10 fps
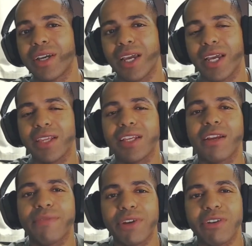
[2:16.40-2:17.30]
And then I
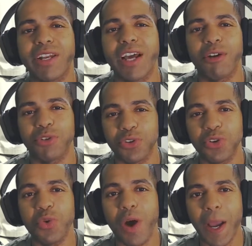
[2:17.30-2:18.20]
figured it out. You know
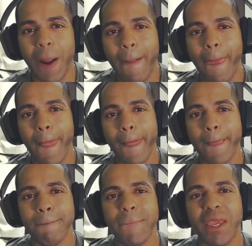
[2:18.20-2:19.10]
why?
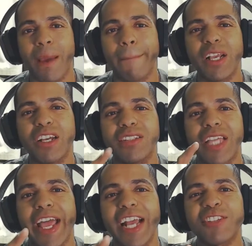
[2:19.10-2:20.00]
Because the
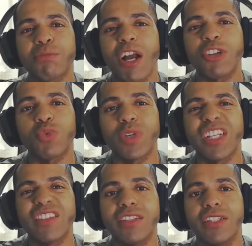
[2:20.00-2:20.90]
Xbox One S
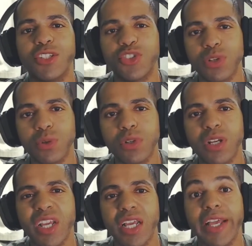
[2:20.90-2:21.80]
digital
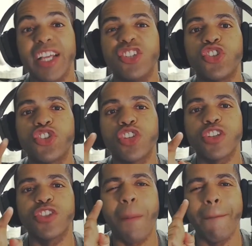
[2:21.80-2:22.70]
is such
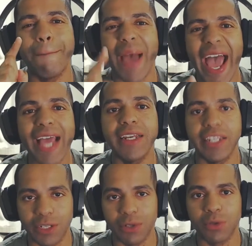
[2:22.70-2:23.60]
a bad
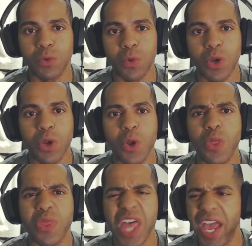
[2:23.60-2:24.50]
deal
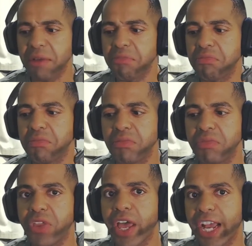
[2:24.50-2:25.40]
that
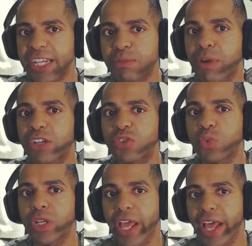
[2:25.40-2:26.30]
the Xbox One
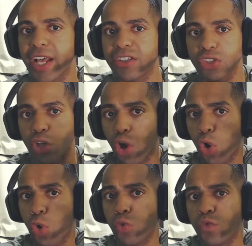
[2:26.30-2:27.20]
S, the
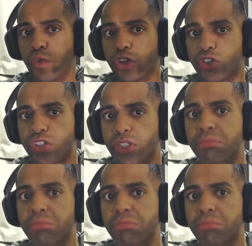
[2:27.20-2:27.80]
old version,